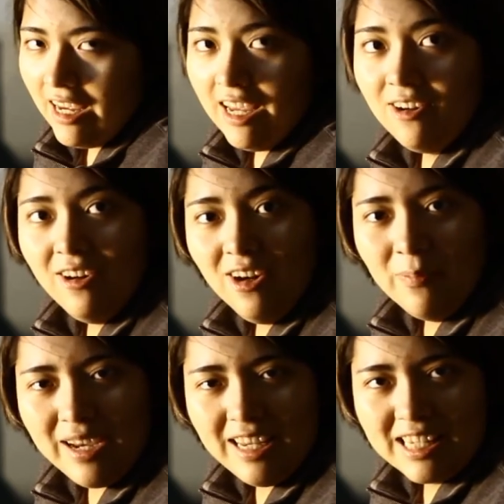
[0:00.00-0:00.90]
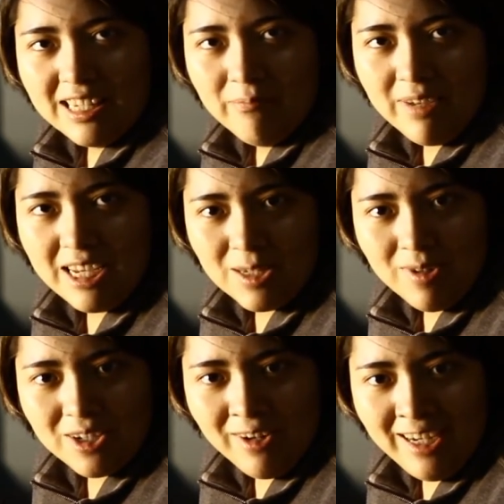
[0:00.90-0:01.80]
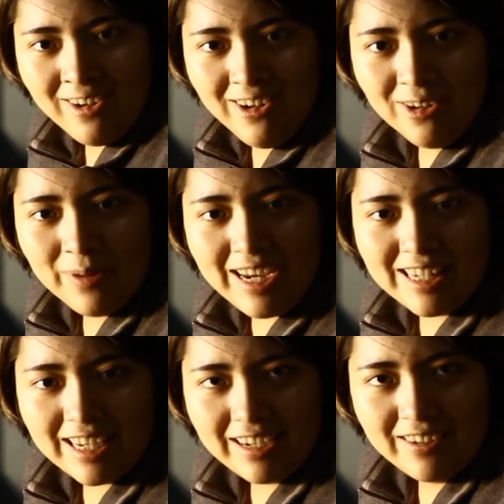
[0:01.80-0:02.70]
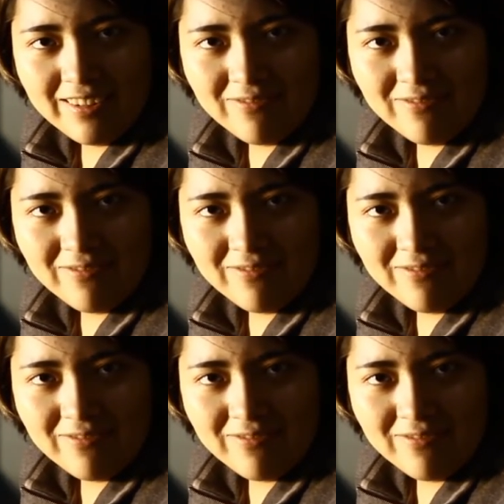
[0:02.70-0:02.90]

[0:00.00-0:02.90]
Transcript: and oil paint, because we're doing an oil painting.